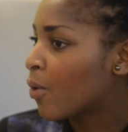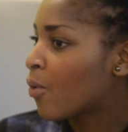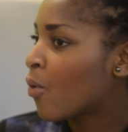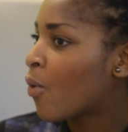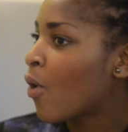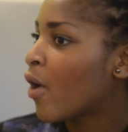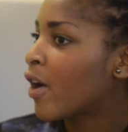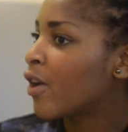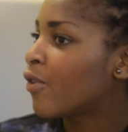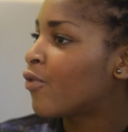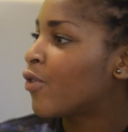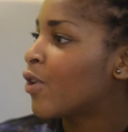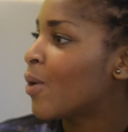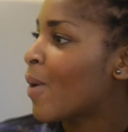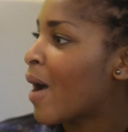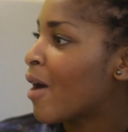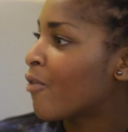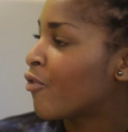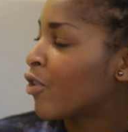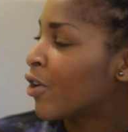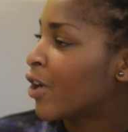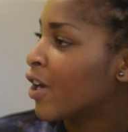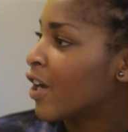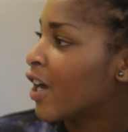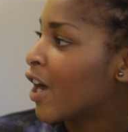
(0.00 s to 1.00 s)
quite a few
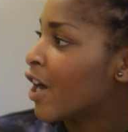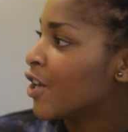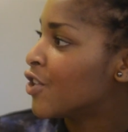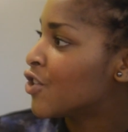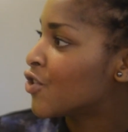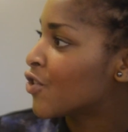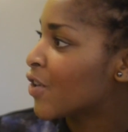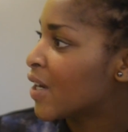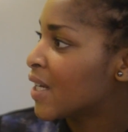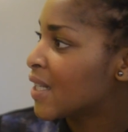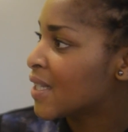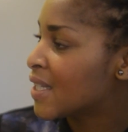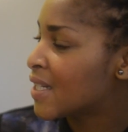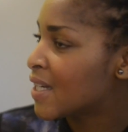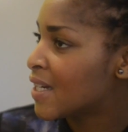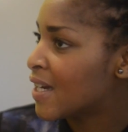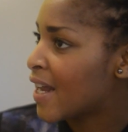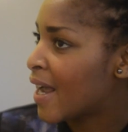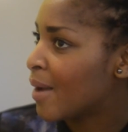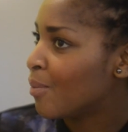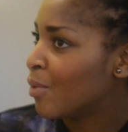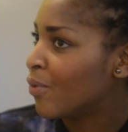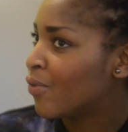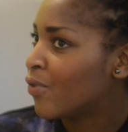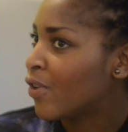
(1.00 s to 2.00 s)
African countries to
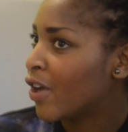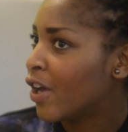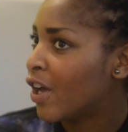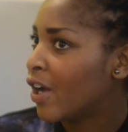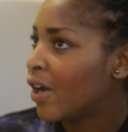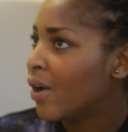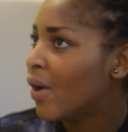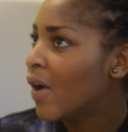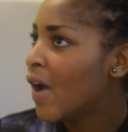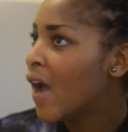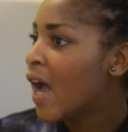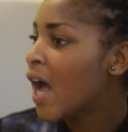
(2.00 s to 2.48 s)
name a few.